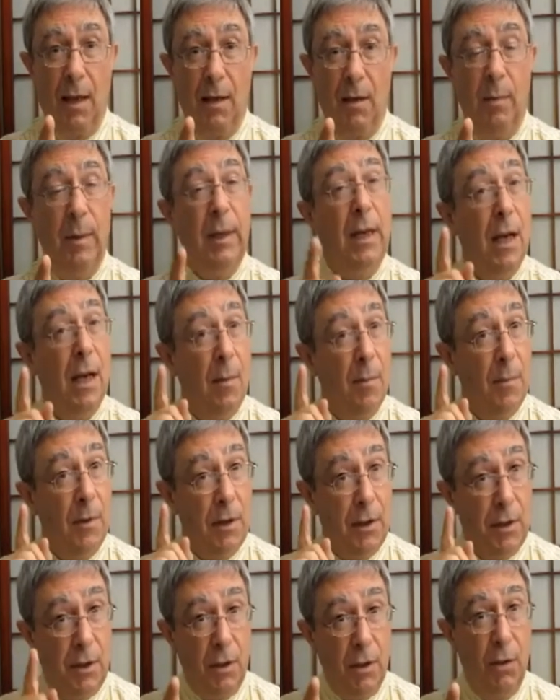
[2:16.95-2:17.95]
to become
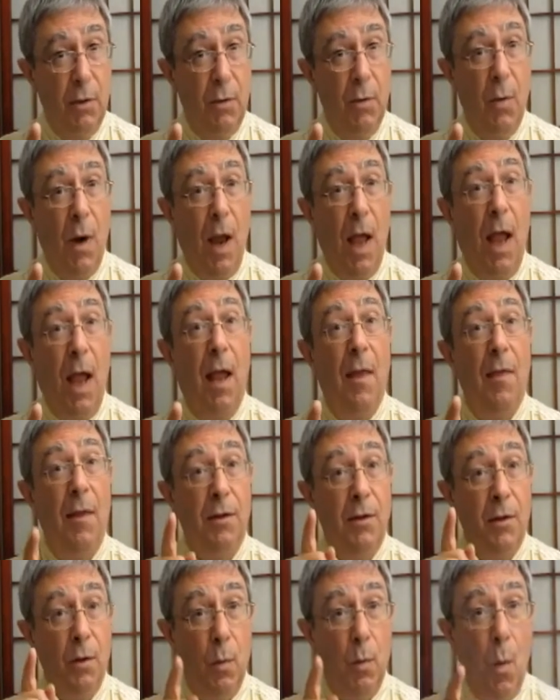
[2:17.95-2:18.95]
the you
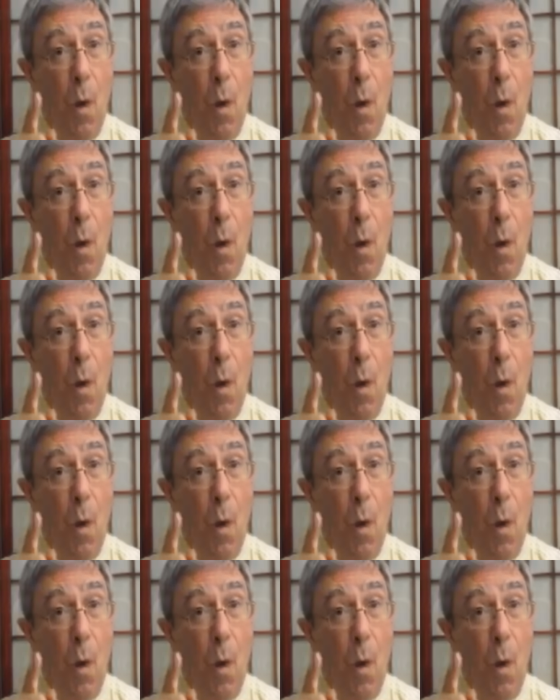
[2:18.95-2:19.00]
that you